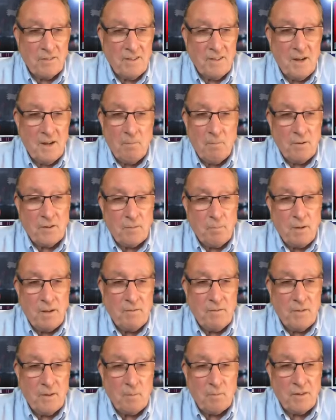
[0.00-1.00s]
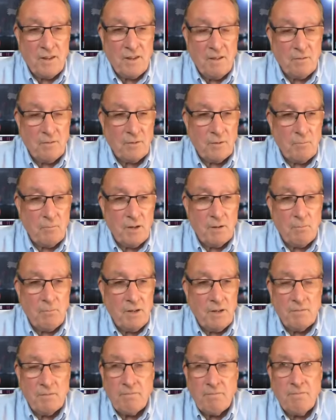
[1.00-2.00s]
The numbers speak for themselves.
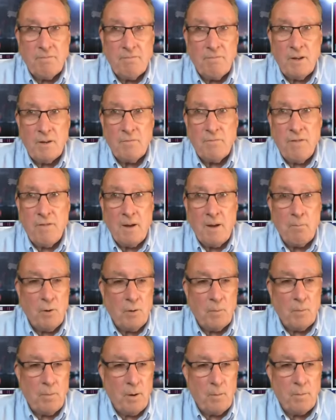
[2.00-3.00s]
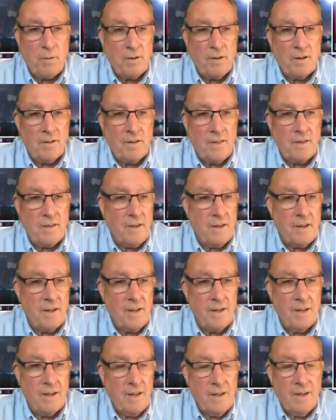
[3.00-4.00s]
We're far more popular than the
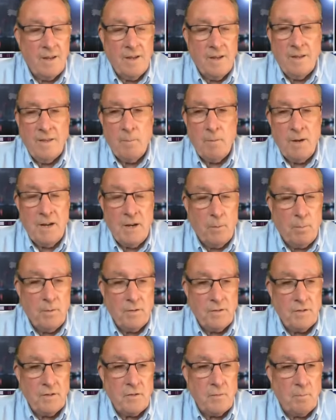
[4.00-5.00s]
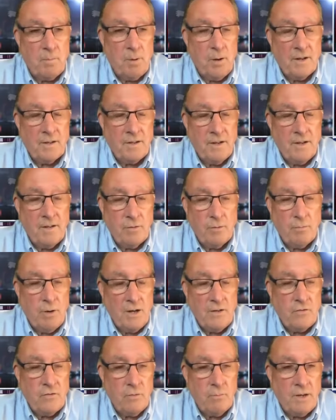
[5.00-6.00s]
main opposition party, so why
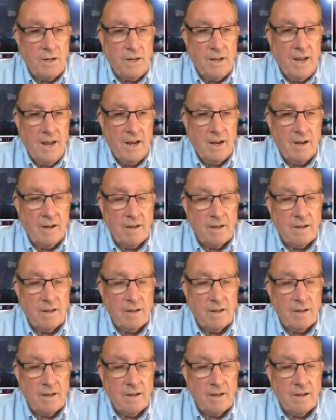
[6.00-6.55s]
should we care?